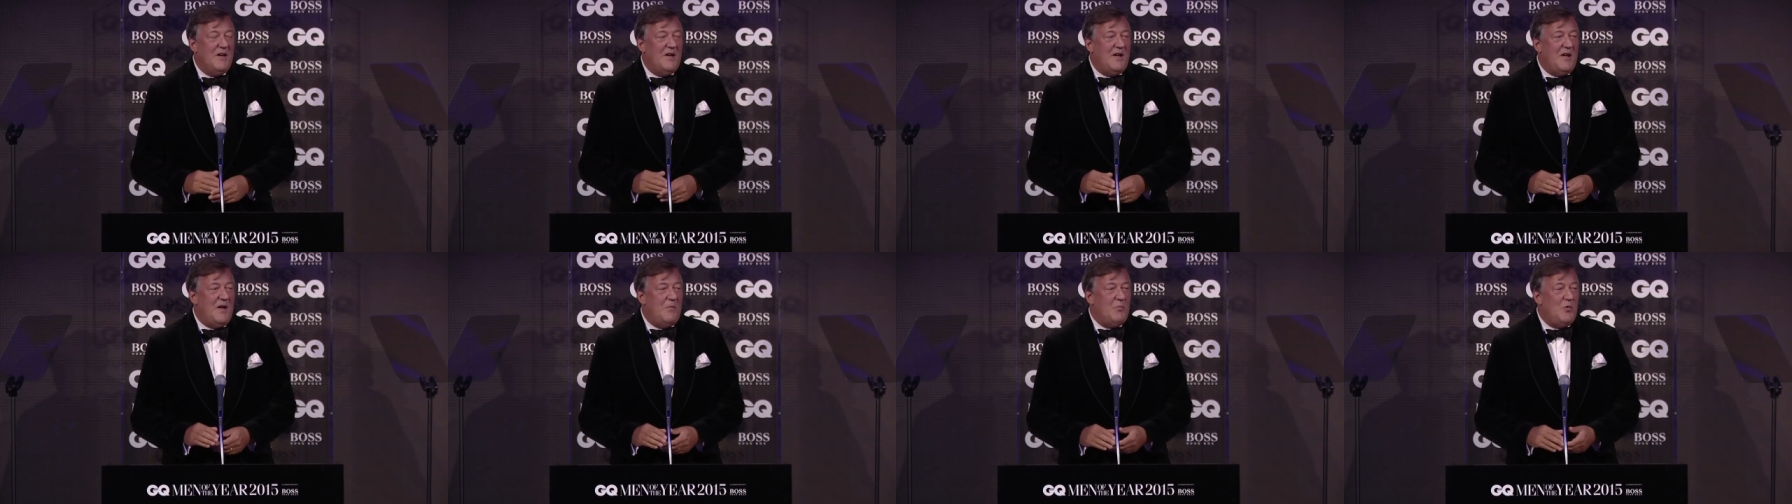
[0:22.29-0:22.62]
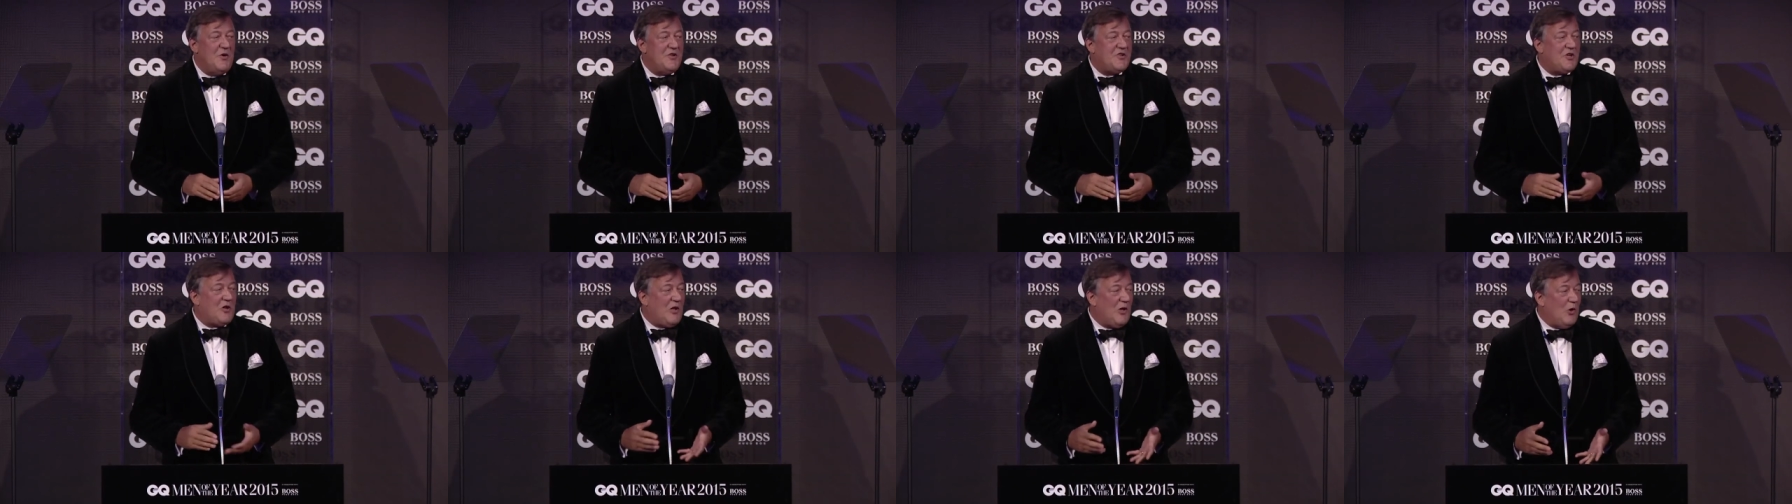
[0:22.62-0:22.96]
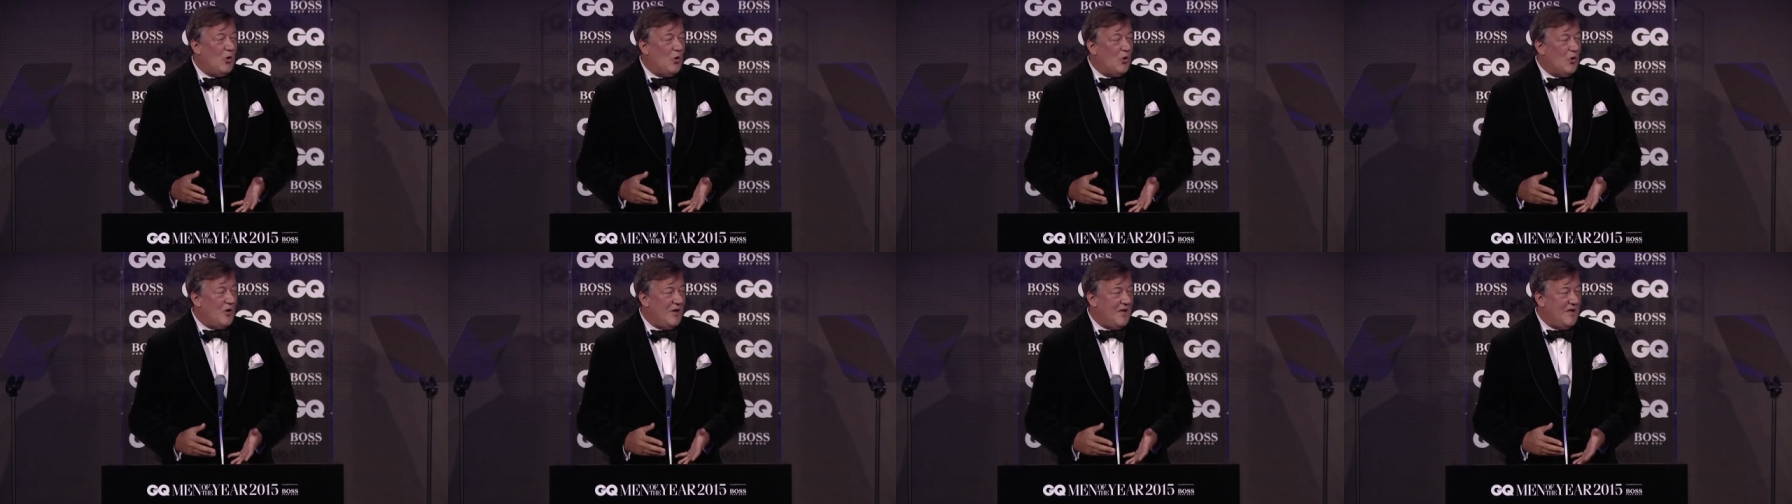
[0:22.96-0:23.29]
in which
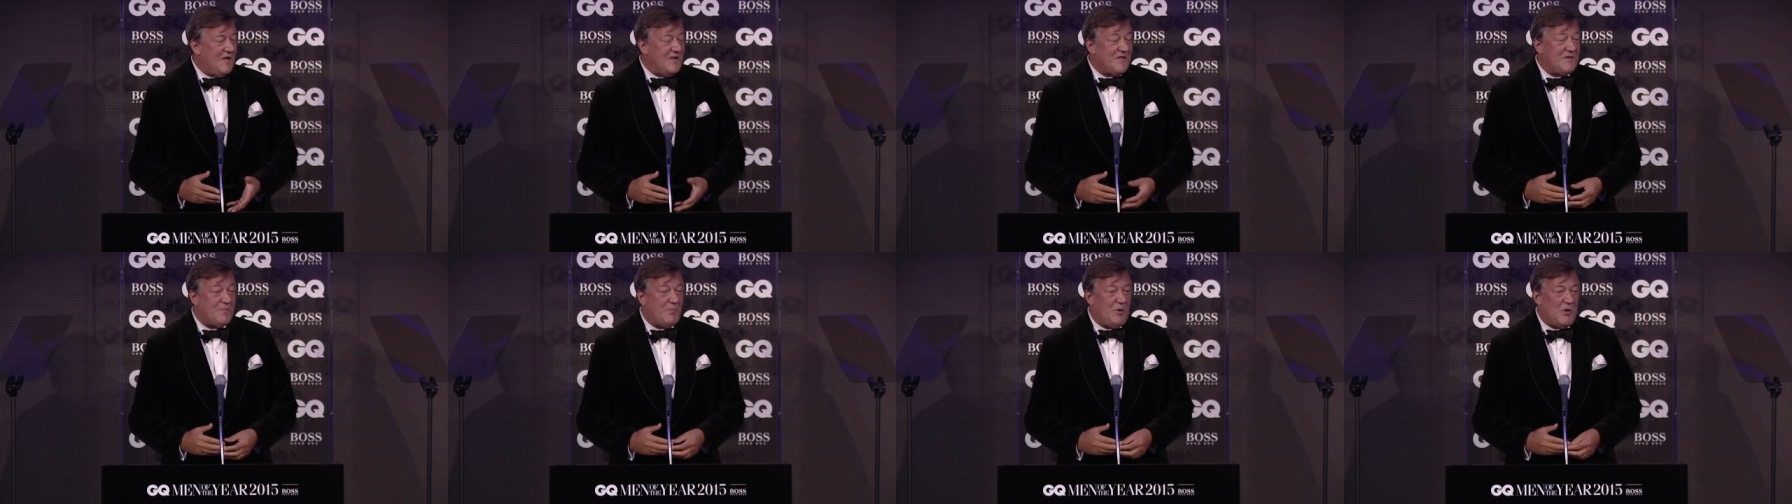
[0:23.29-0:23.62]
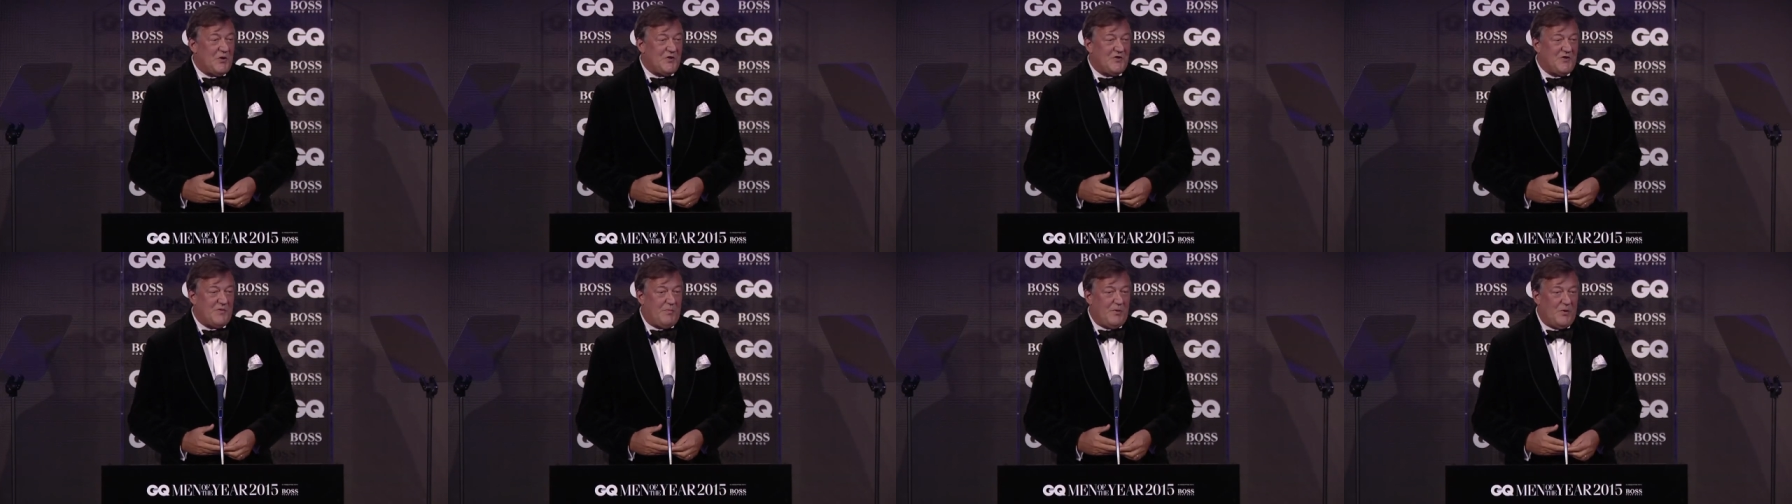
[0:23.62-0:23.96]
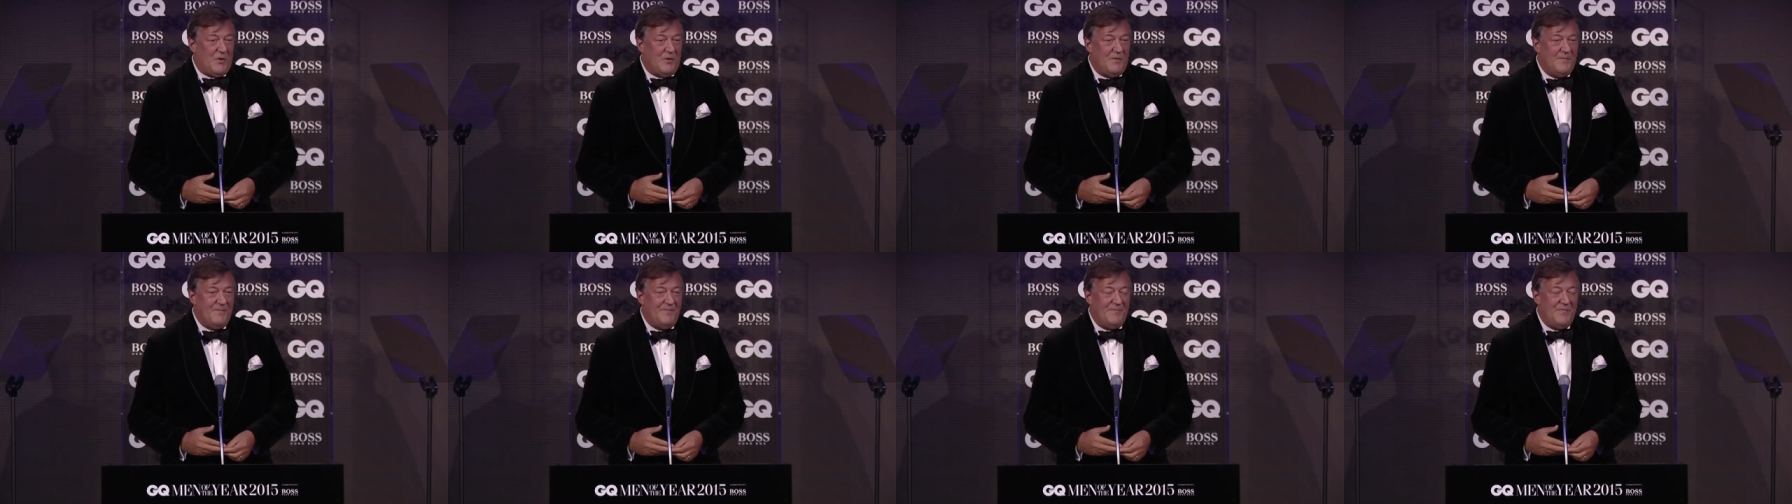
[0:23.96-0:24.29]
glory is possible.